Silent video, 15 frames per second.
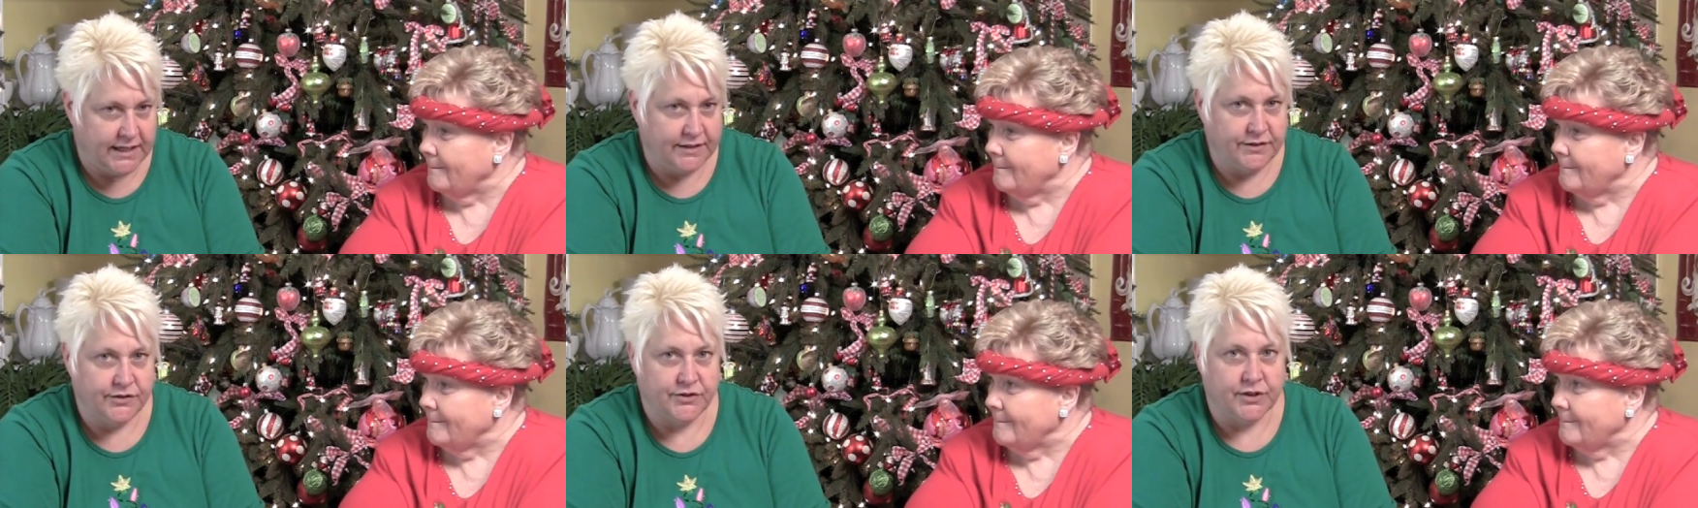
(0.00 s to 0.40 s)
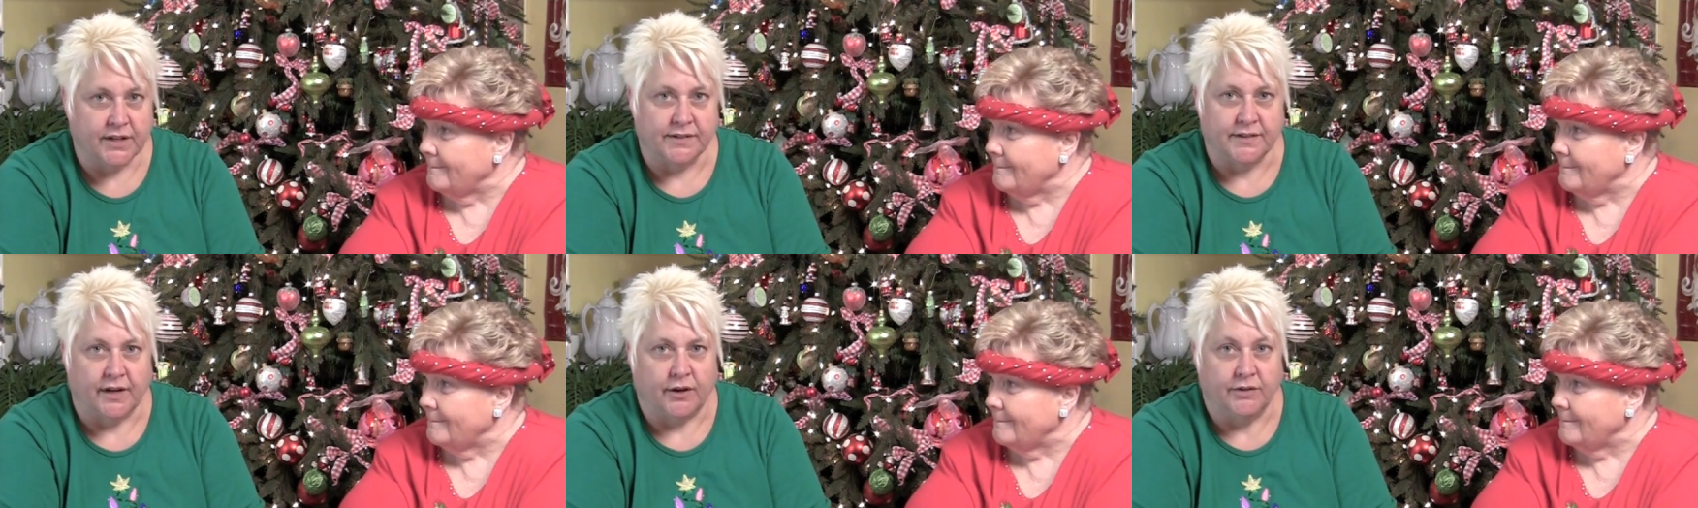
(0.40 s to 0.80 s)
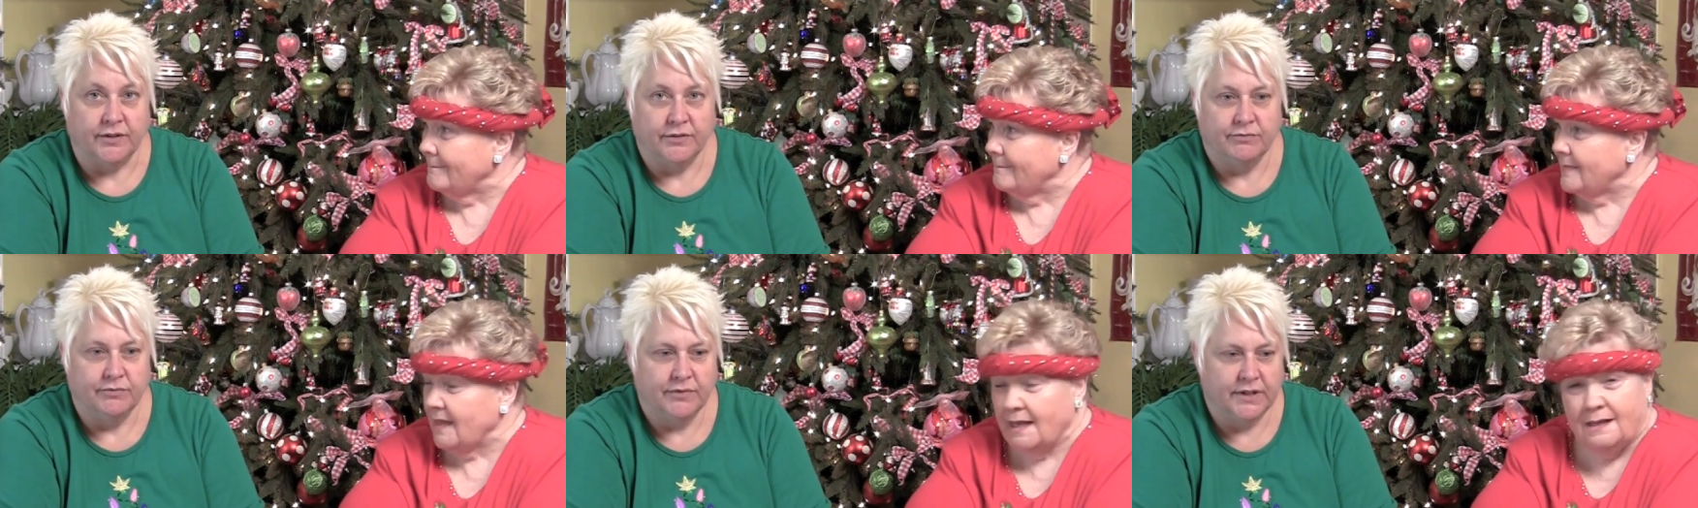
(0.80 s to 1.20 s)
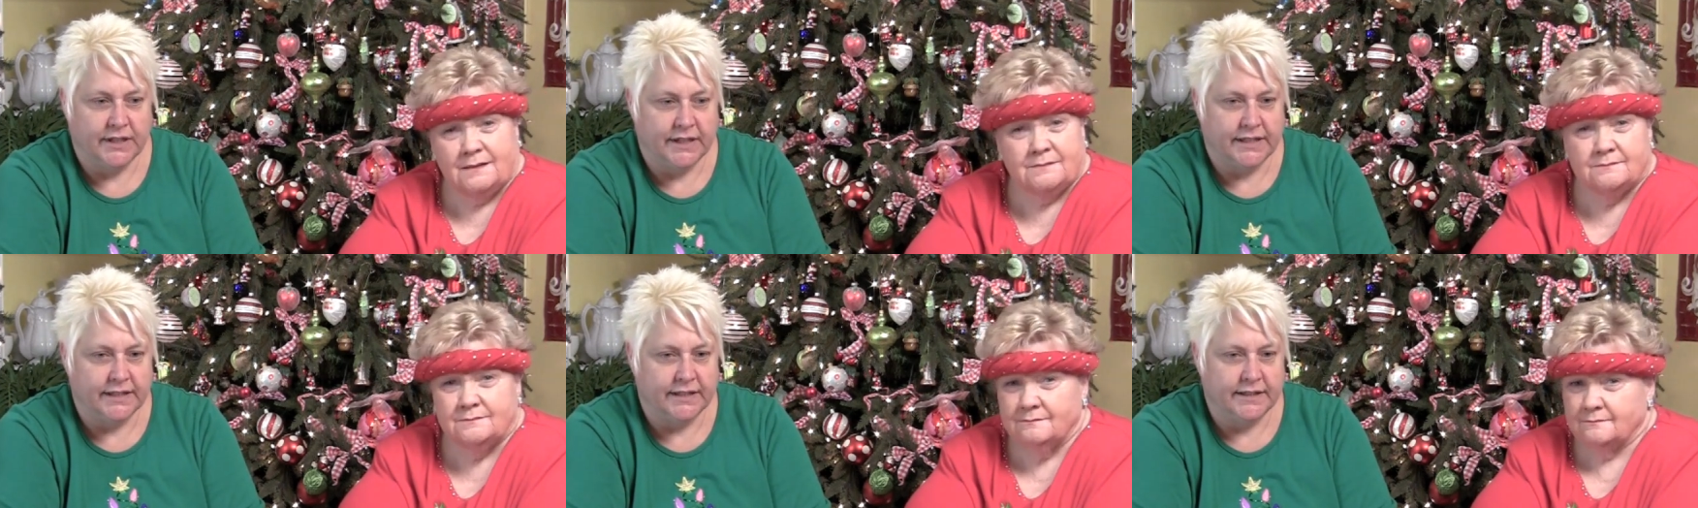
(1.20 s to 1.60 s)
Speaker 1: not to stress out. Yeah.
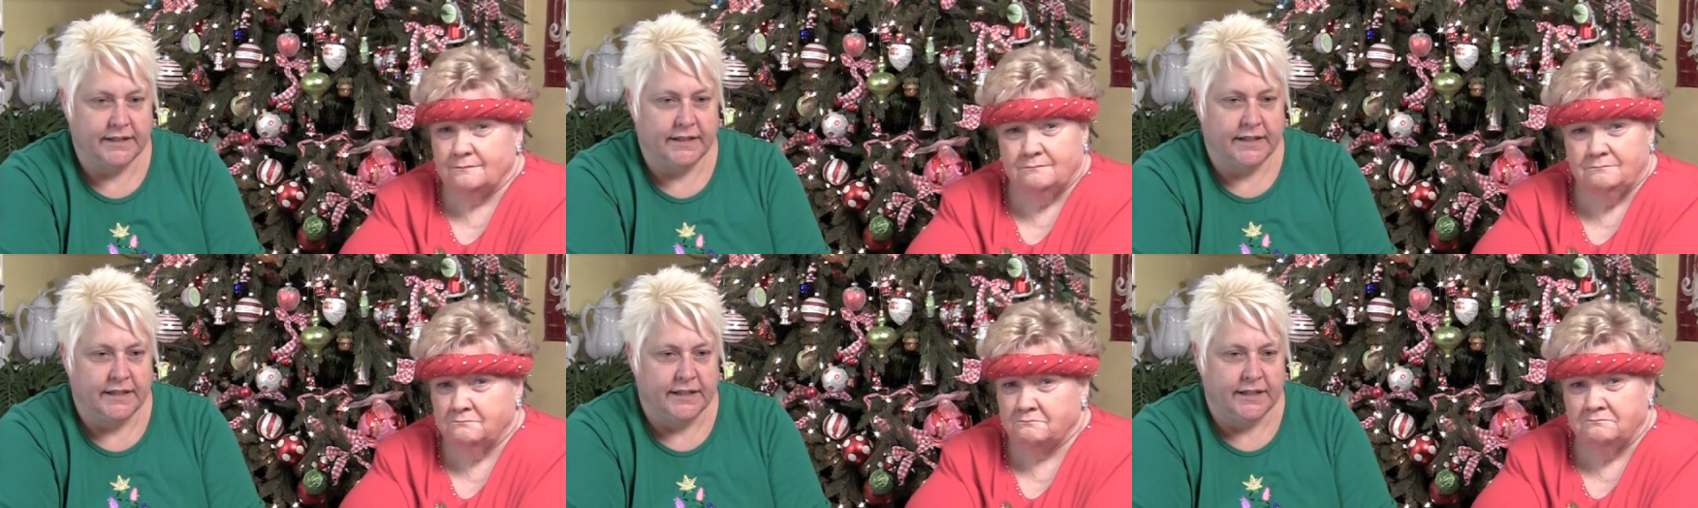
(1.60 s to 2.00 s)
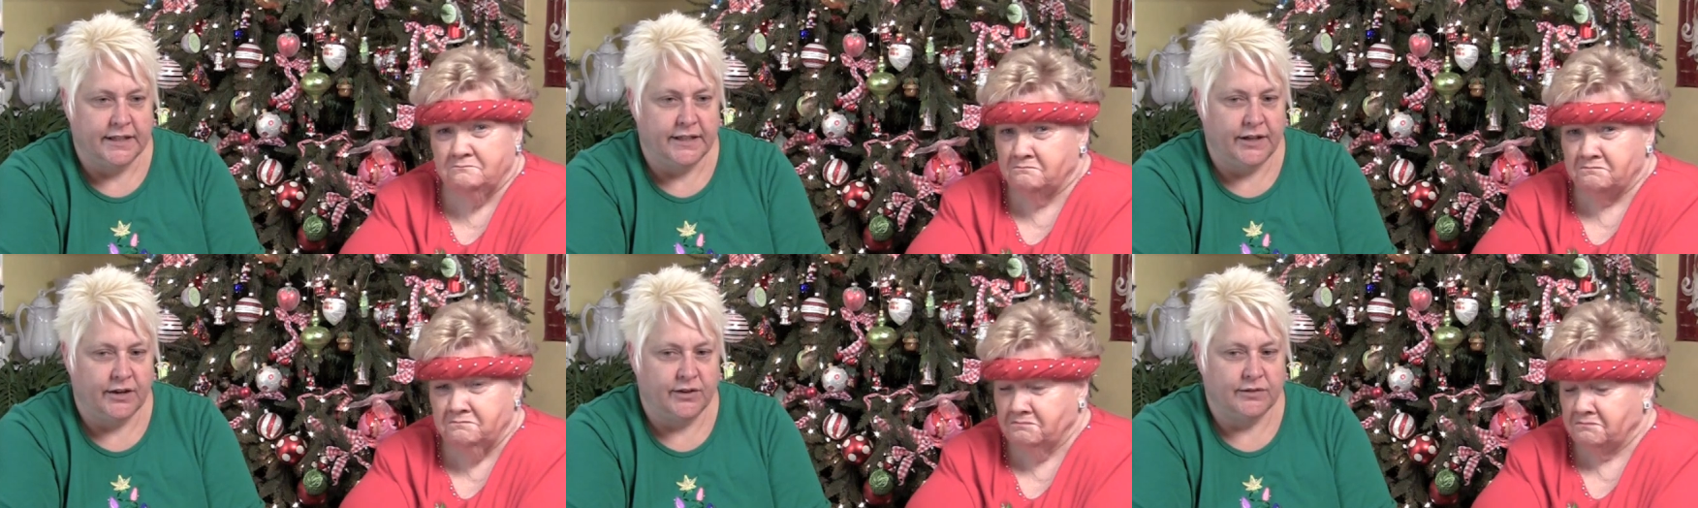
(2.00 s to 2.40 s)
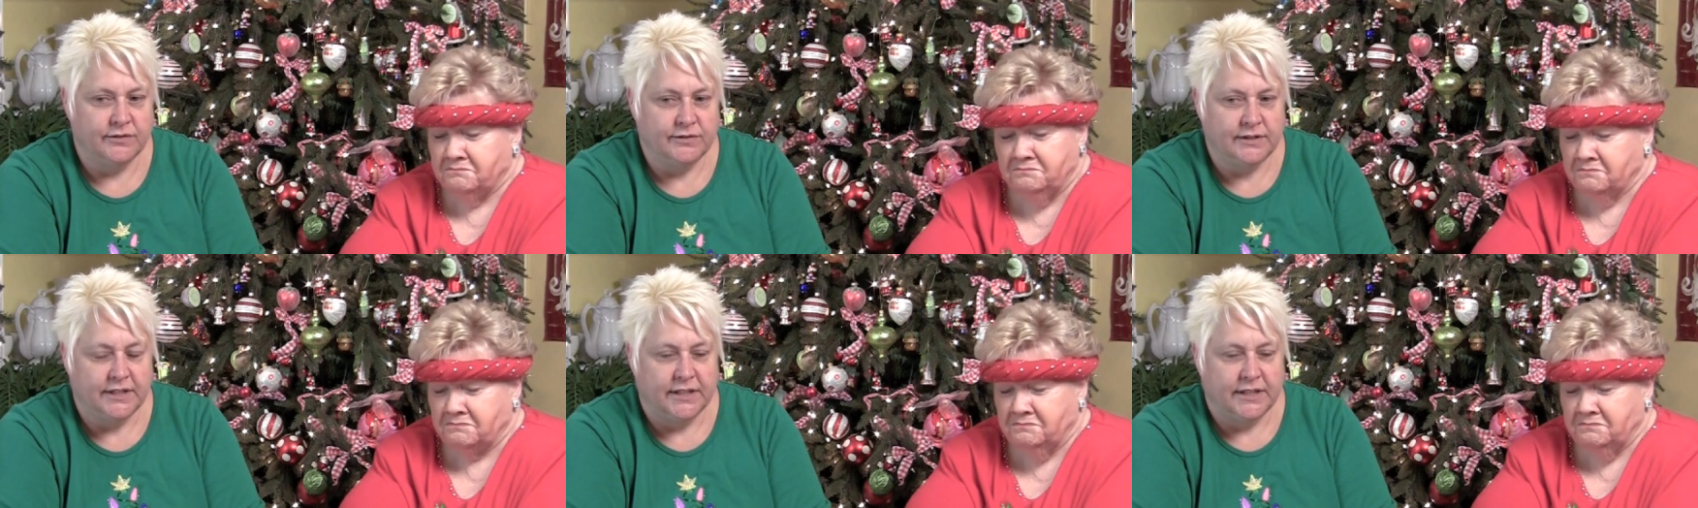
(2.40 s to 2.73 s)
Really. You know,